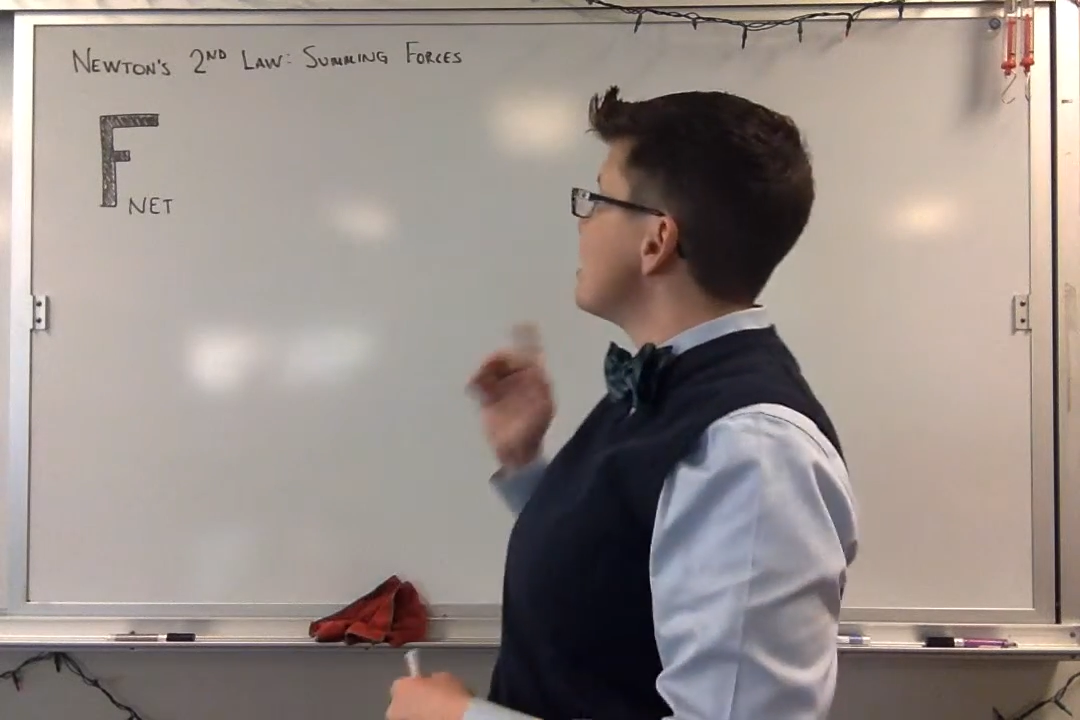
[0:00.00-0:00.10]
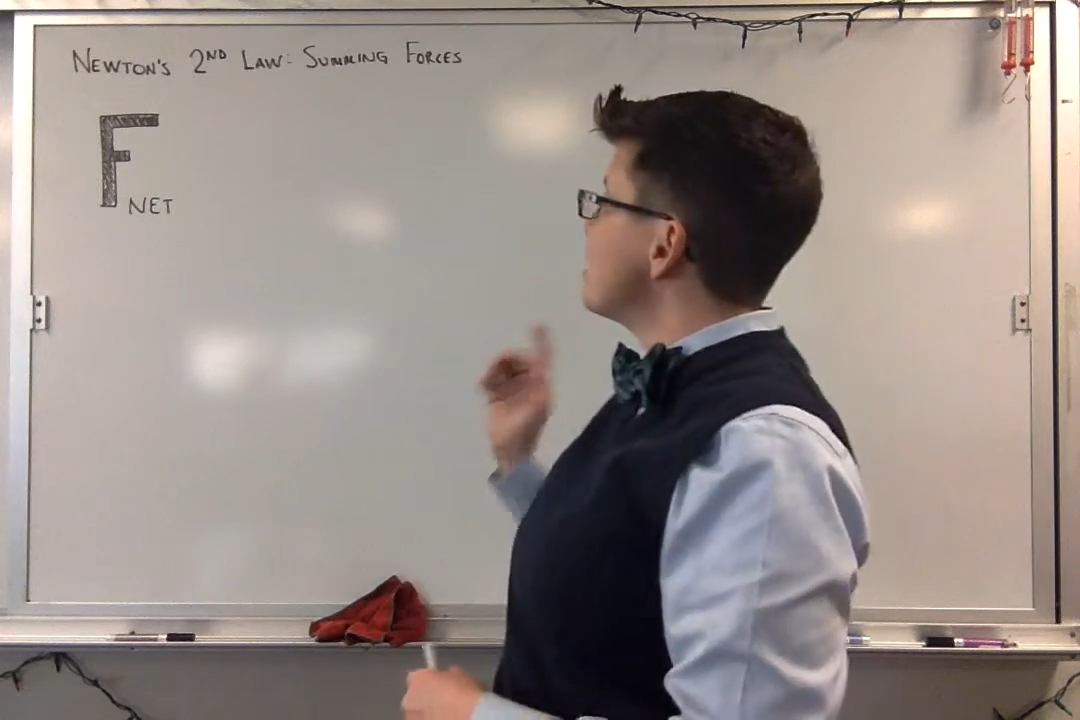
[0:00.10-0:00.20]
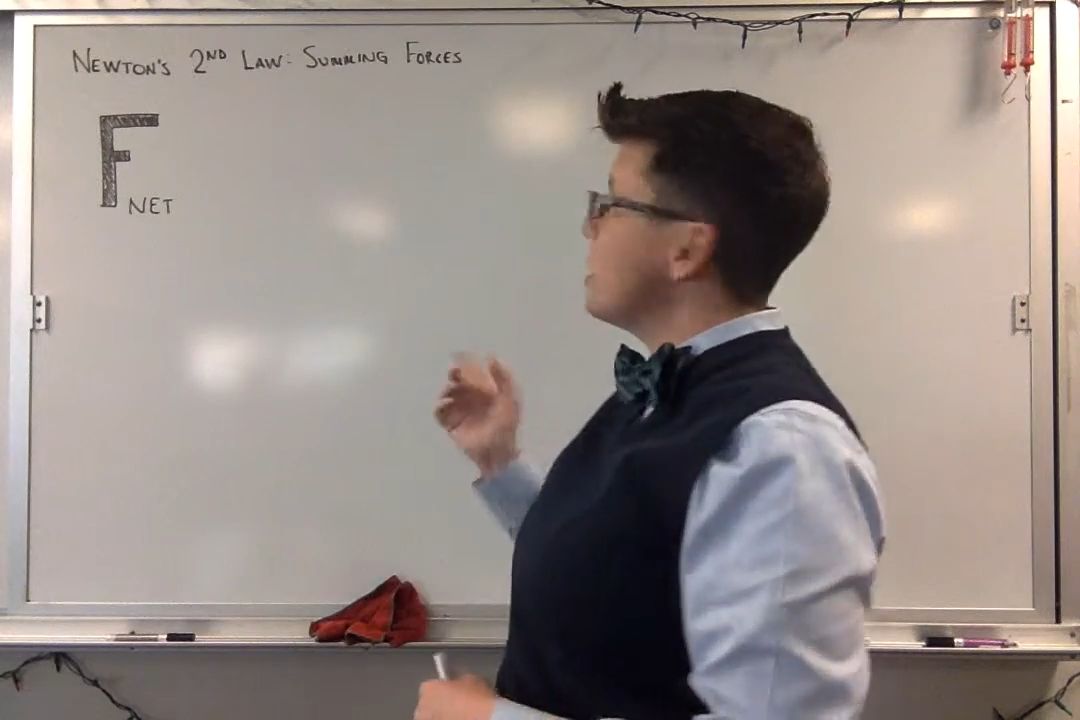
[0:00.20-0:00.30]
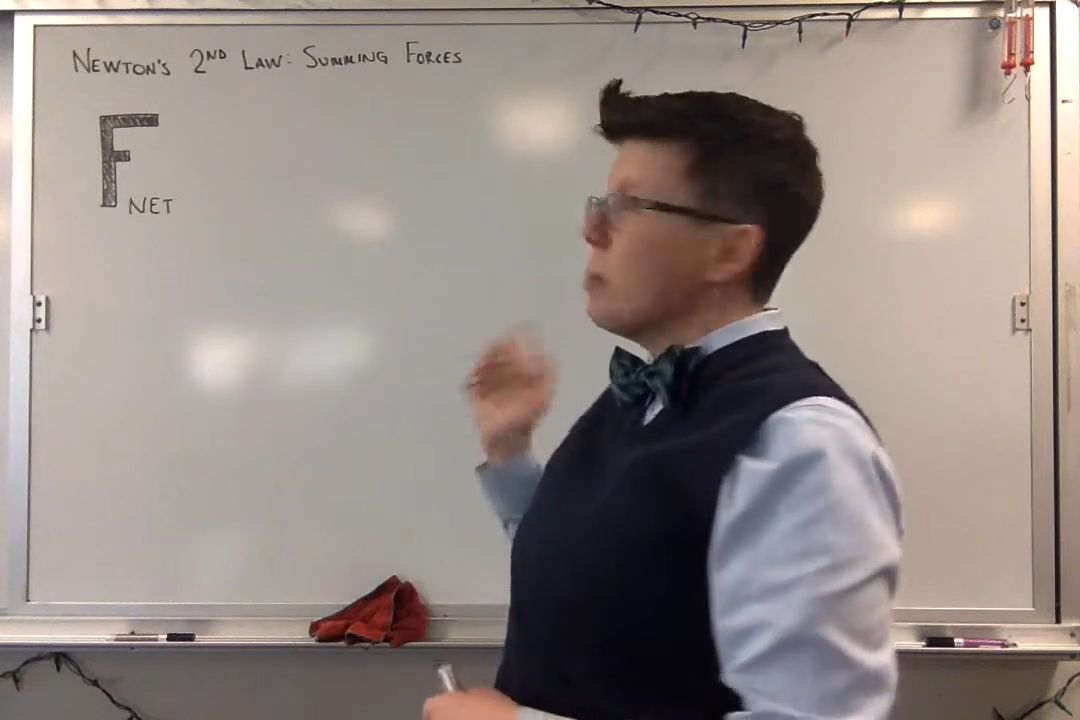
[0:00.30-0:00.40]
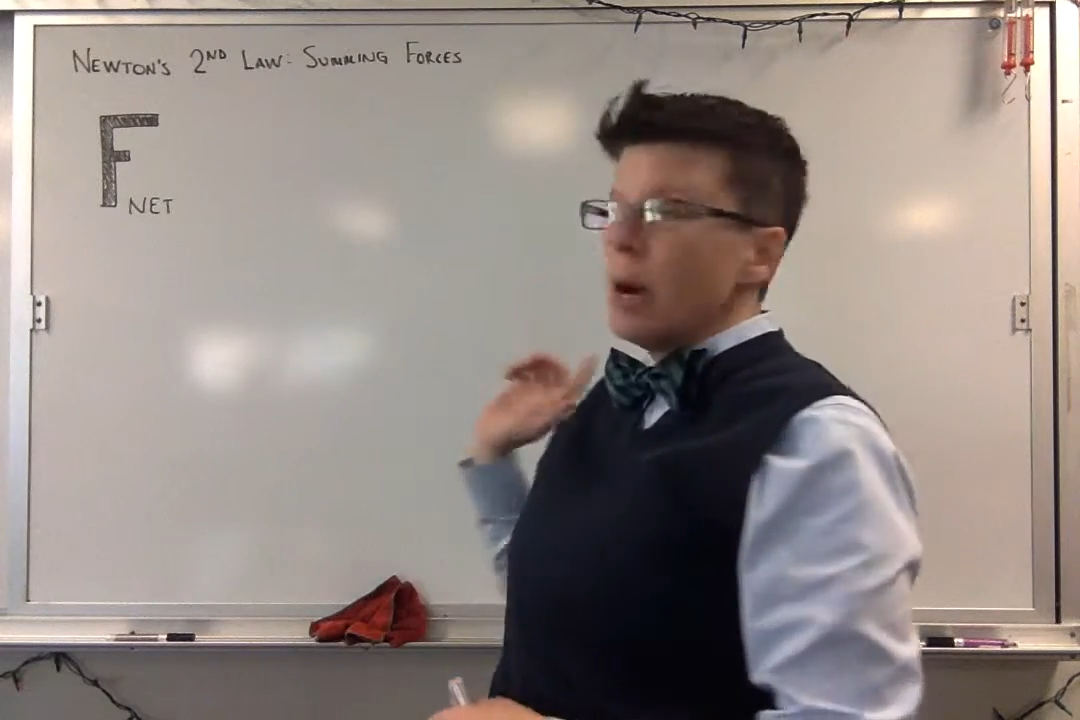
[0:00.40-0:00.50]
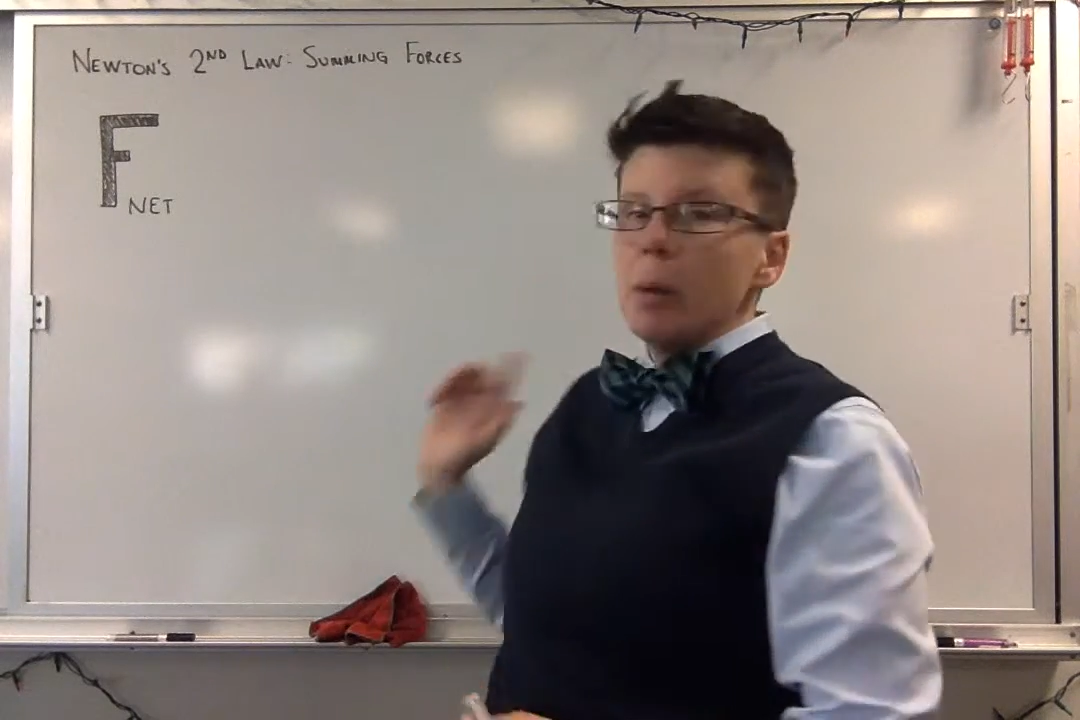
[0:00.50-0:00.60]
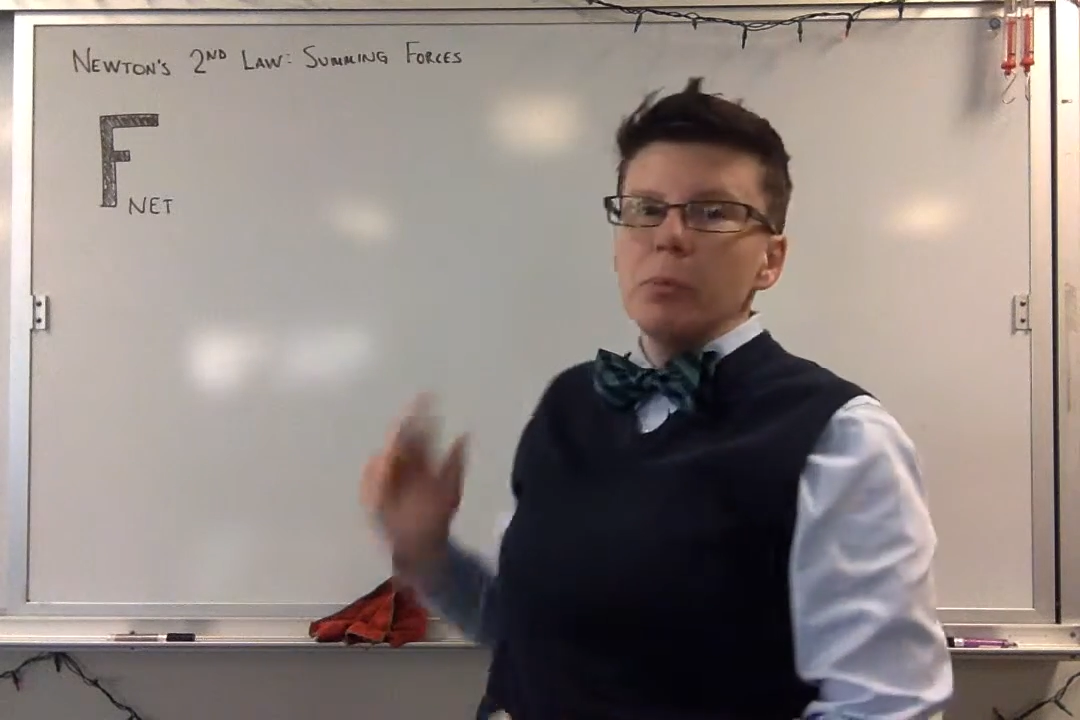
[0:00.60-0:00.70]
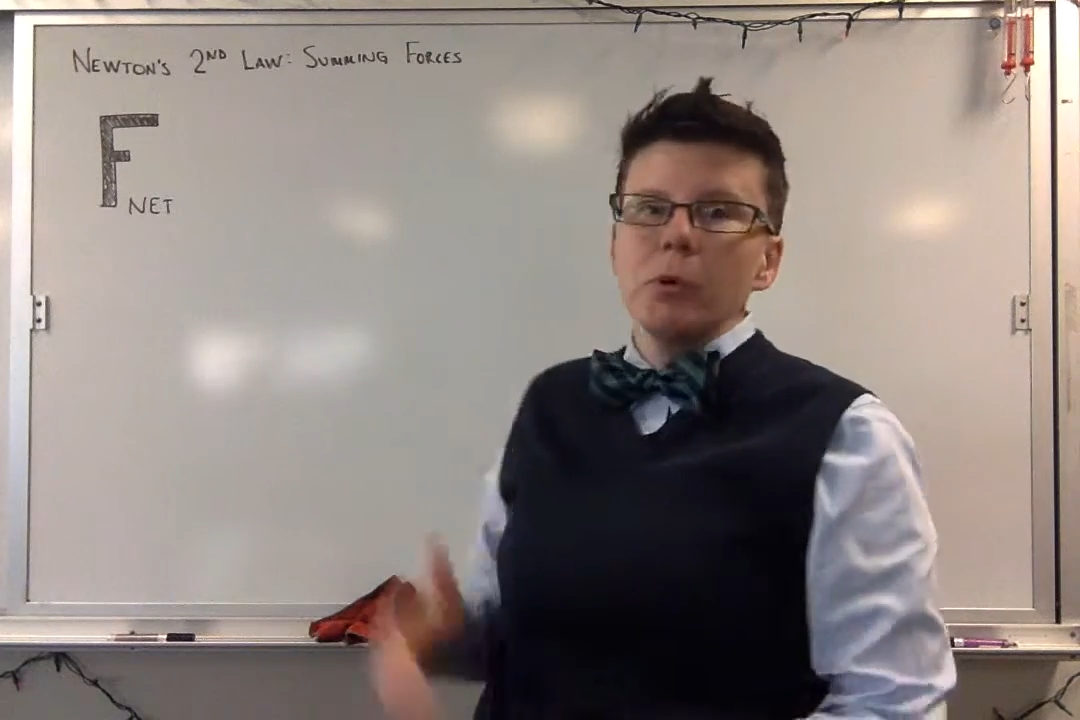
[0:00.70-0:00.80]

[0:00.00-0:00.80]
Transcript: sum up